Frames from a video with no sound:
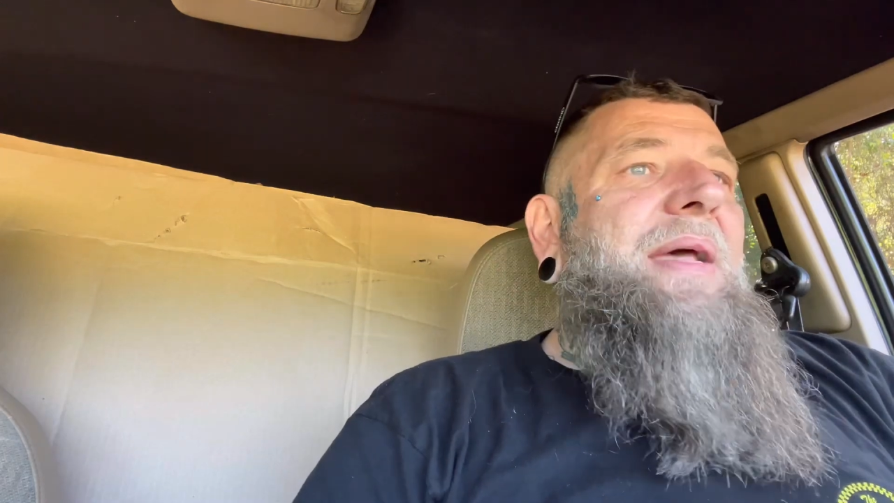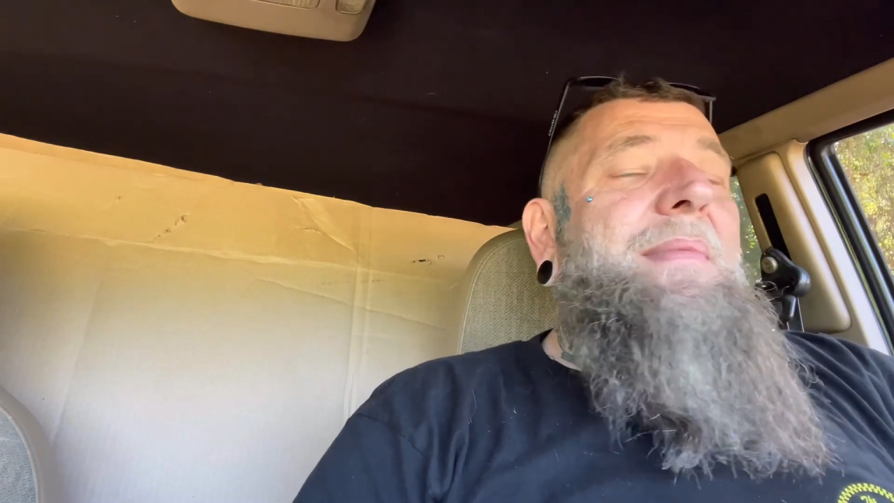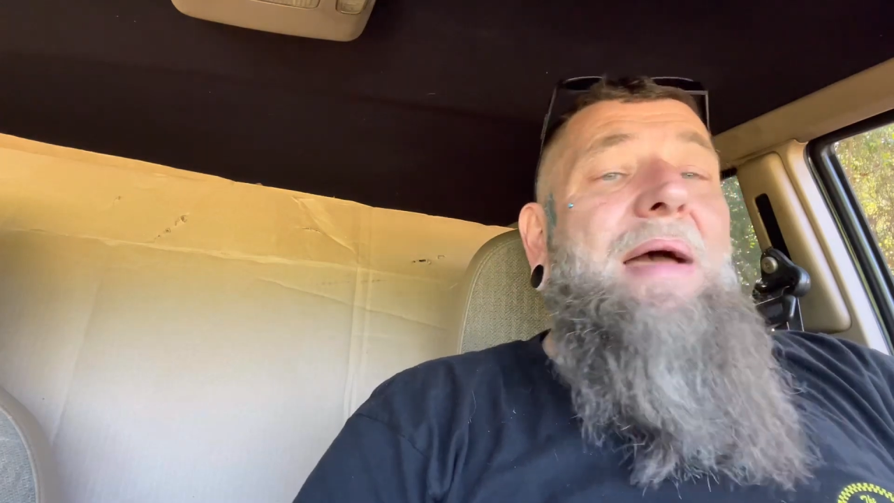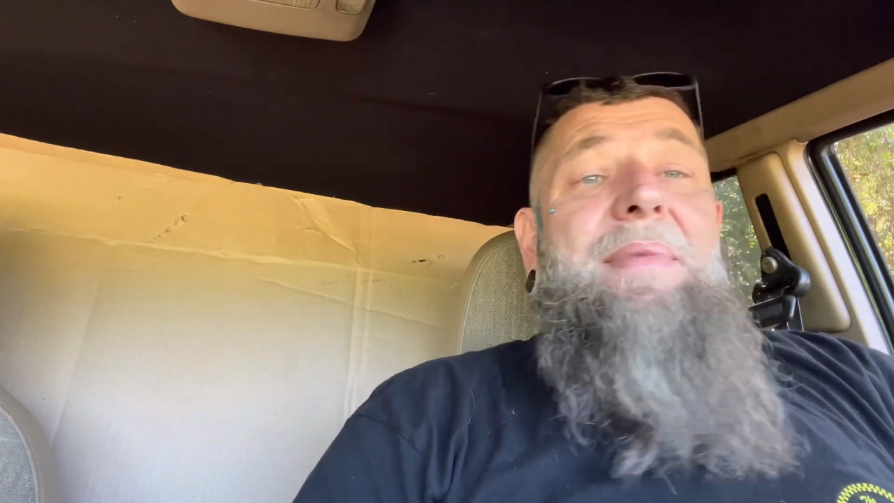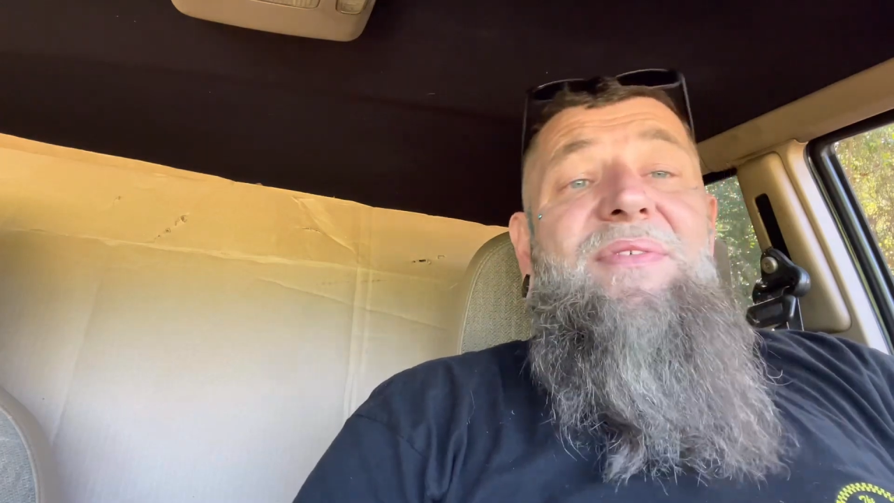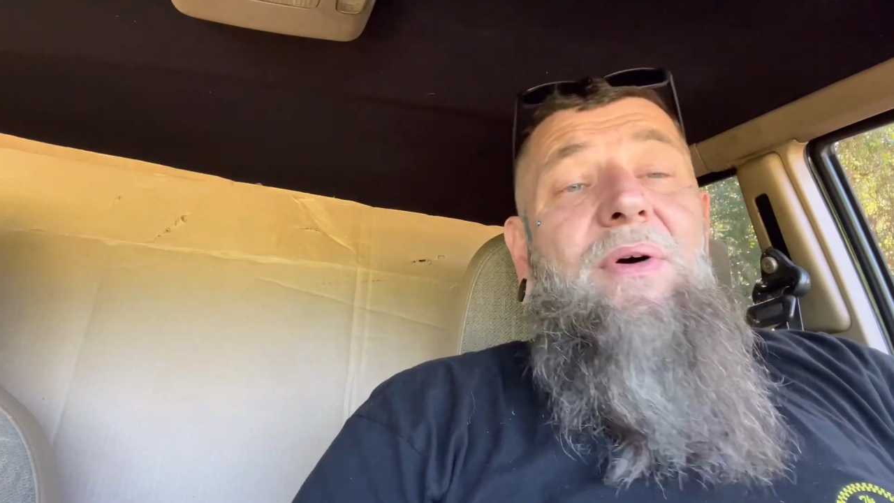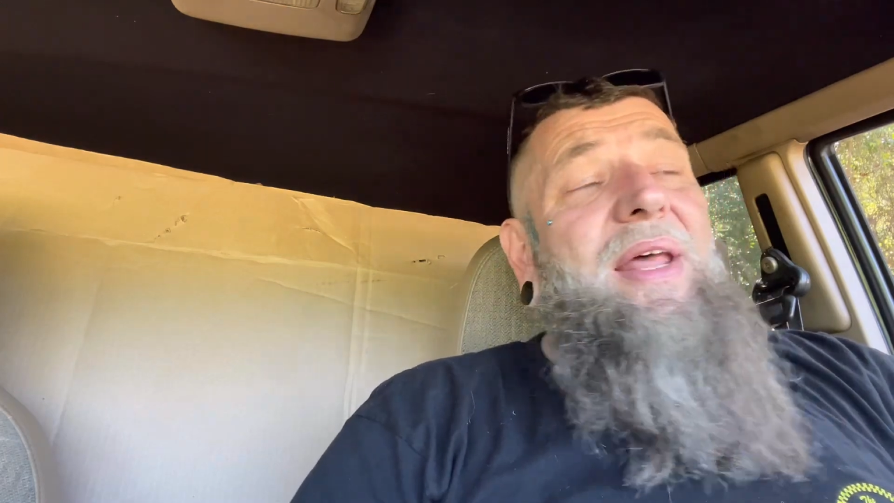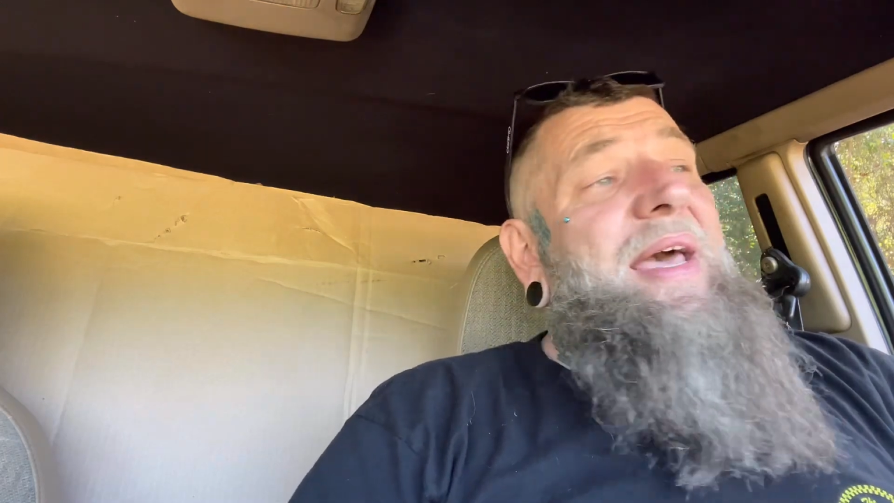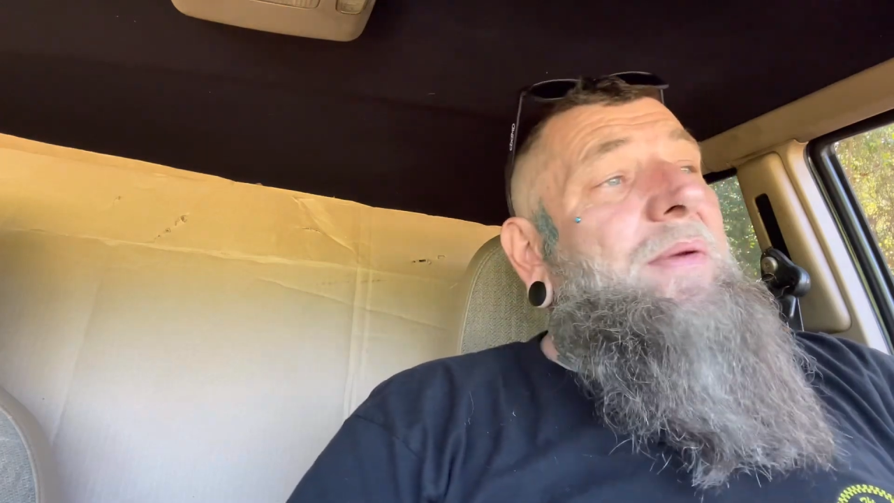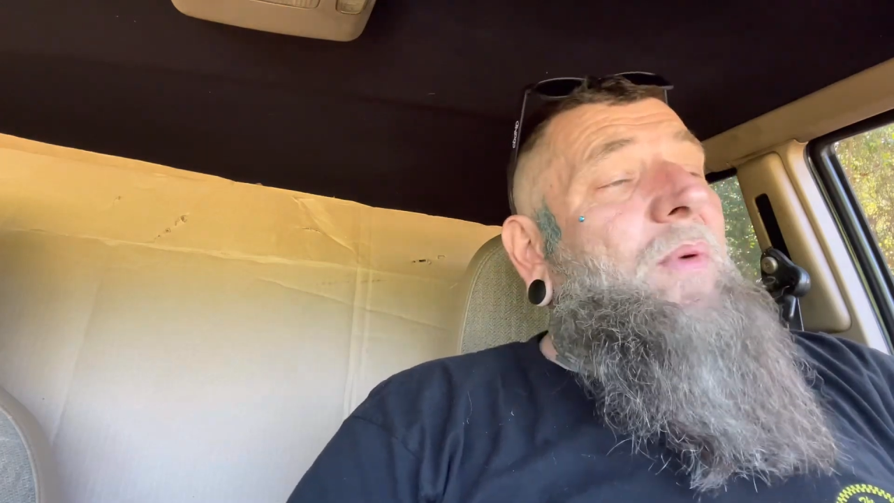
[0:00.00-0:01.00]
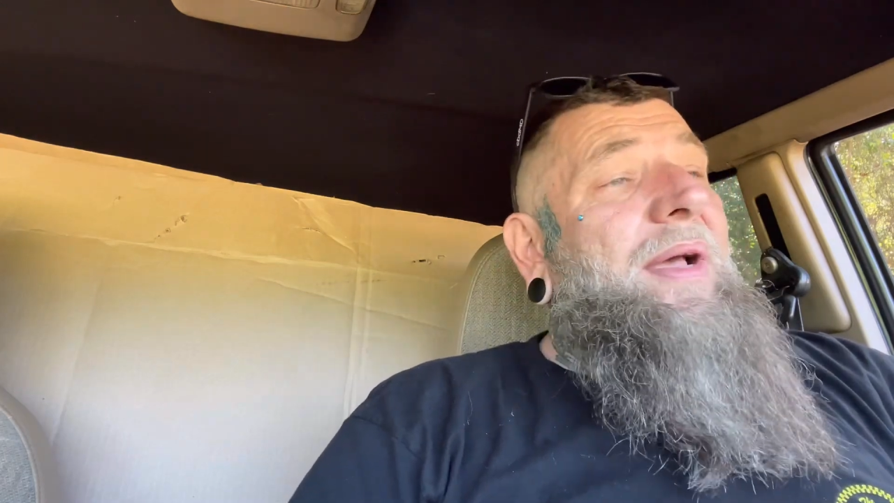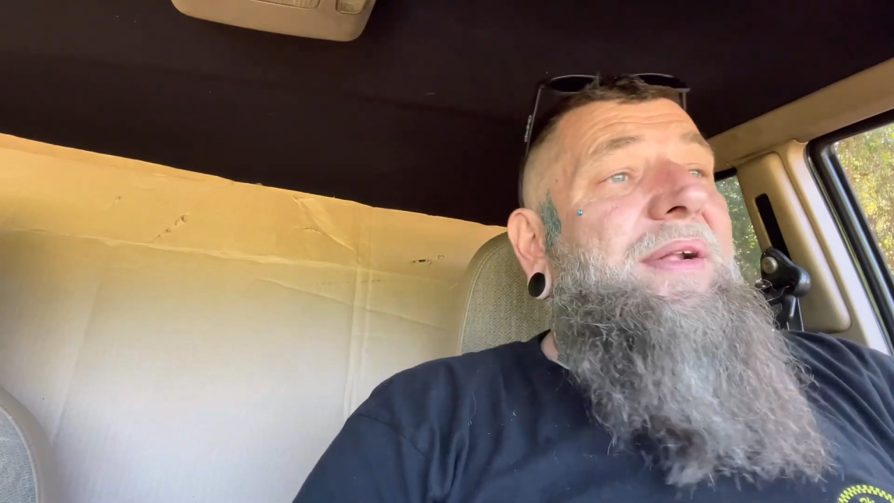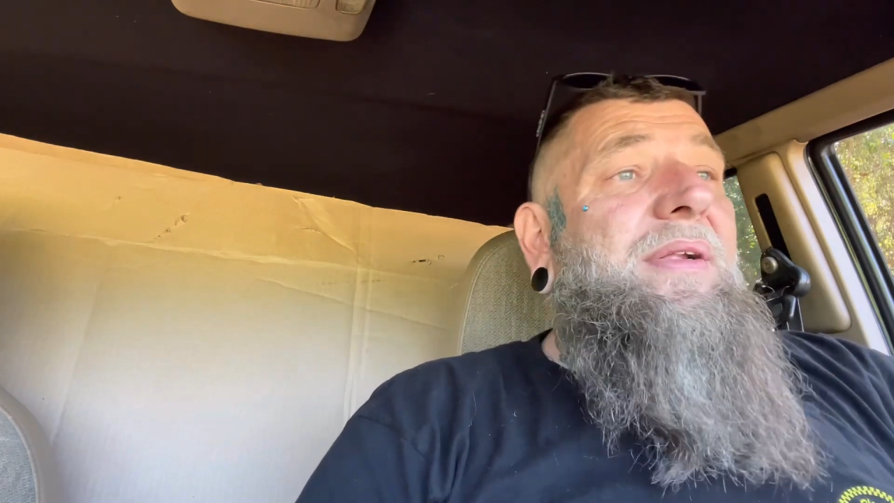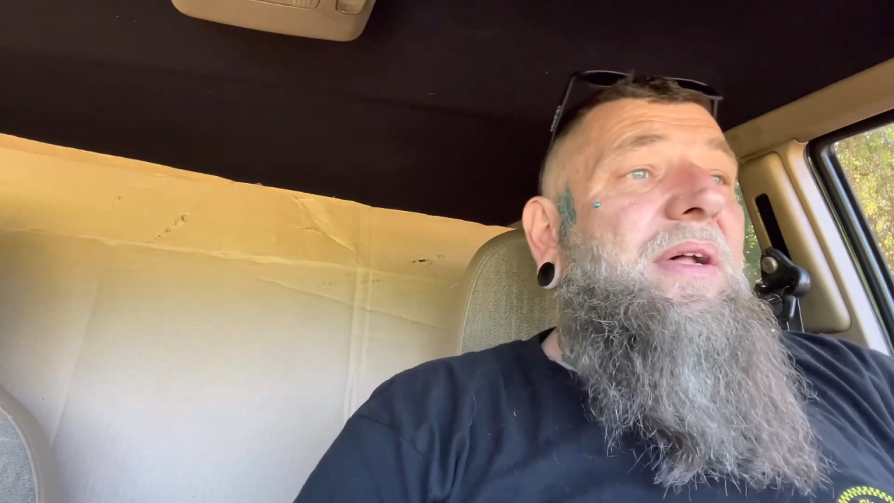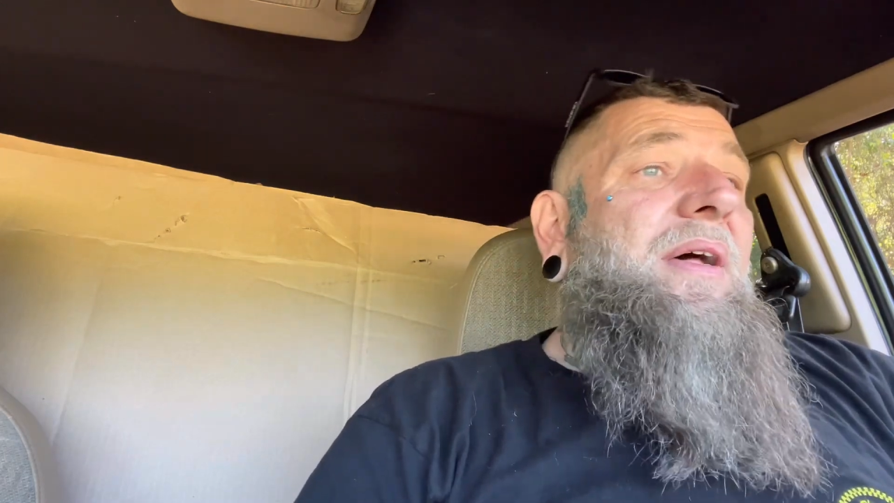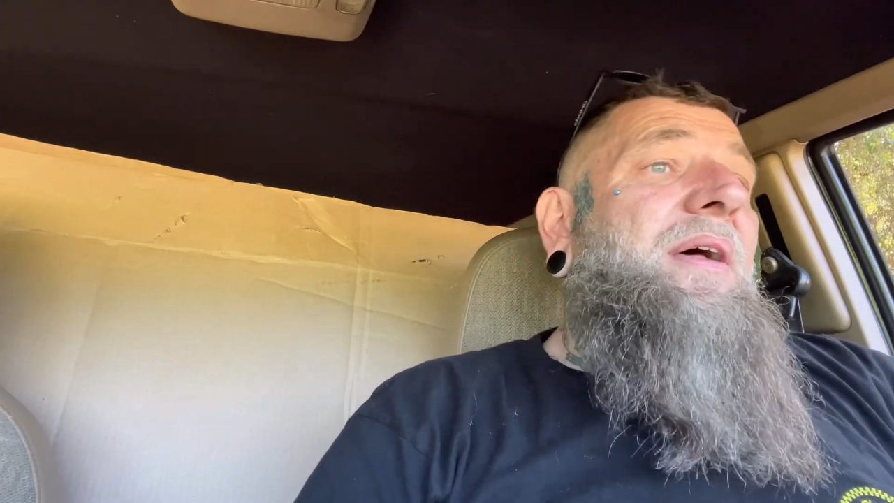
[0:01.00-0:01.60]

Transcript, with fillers: They might be full of headways.